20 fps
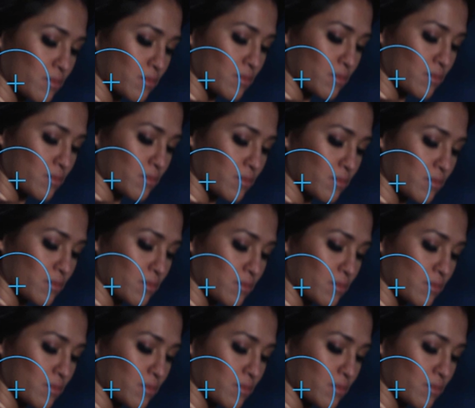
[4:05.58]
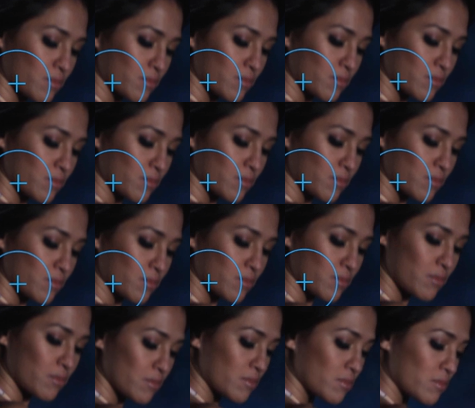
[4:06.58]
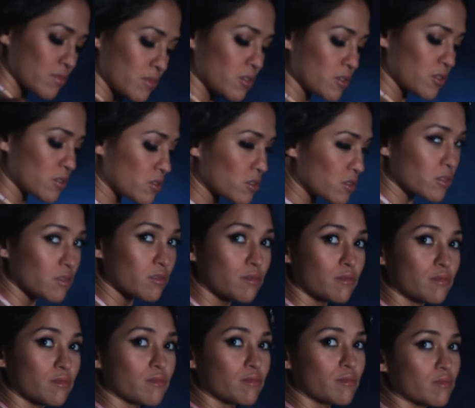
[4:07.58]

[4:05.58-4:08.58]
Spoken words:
No one is speaking in this clip.